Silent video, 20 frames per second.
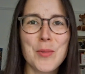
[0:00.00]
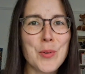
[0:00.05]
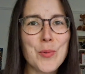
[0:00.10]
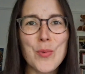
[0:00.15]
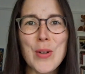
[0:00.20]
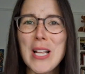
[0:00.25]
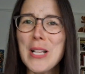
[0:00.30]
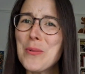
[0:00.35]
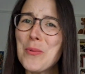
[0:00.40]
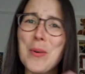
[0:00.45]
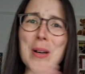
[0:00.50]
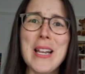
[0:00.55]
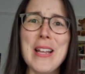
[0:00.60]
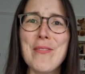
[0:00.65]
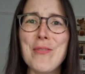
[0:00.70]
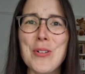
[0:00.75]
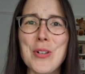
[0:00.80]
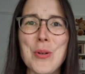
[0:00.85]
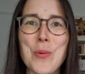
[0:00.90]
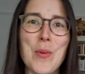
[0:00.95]
read
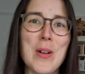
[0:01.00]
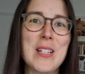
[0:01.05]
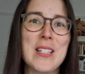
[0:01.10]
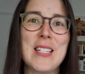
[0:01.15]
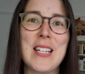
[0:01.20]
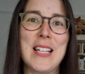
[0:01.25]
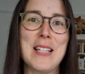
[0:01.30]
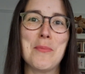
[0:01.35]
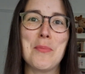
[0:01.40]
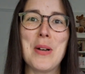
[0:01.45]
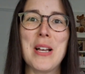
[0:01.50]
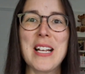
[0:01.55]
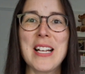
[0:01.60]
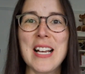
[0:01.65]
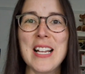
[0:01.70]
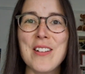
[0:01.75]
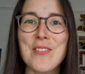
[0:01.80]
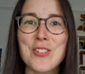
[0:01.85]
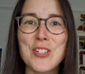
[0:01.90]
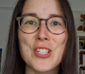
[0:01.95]
whatever you wanted, but it kind
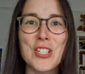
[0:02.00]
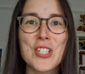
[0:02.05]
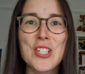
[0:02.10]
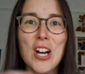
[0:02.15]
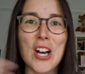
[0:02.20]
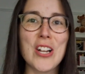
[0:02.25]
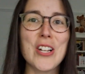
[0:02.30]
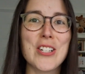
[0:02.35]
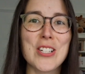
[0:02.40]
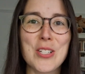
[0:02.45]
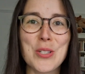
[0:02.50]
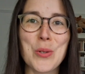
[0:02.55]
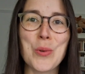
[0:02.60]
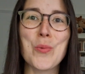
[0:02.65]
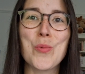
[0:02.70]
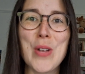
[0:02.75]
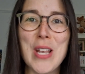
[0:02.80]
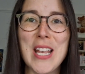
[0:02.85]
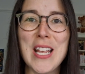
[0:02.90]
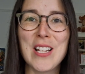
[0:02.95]
of just got us to
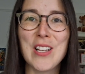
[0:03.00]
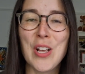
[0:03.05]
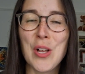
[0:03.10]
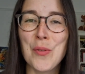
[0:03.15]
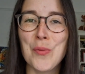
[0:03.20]
read